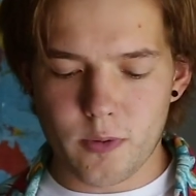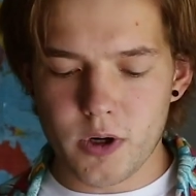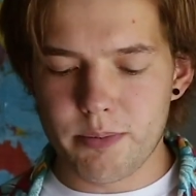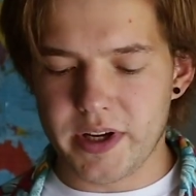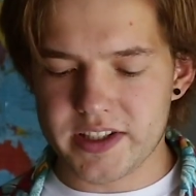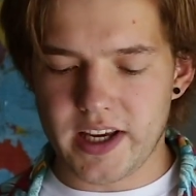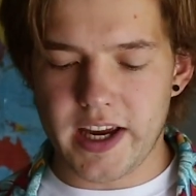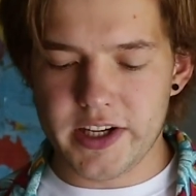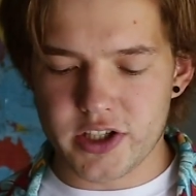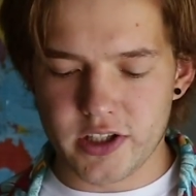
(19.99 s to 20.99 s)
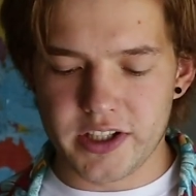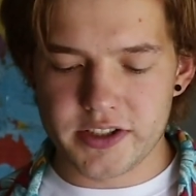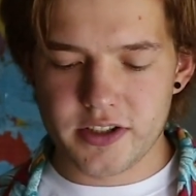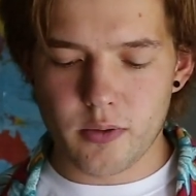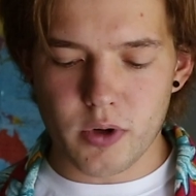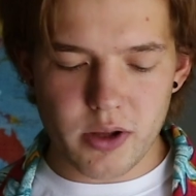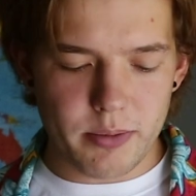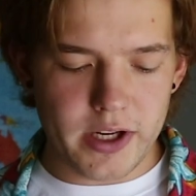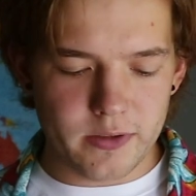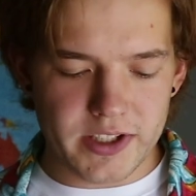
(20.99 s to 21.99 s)
of wood because I hate trees. One of the
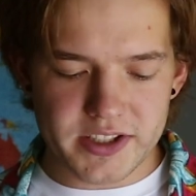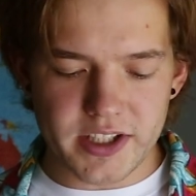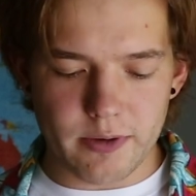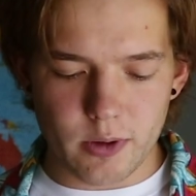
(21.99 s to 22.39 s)
main reasons